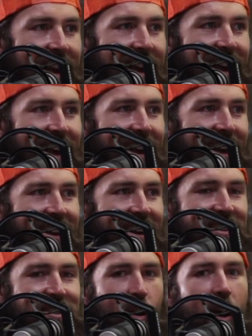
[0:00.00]
And
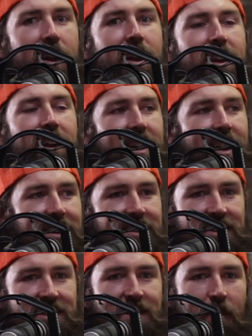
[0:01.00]
so I engaged
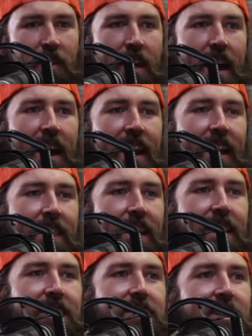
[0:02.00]
in some of that, and I think
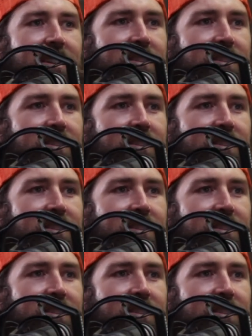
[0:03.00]
I took it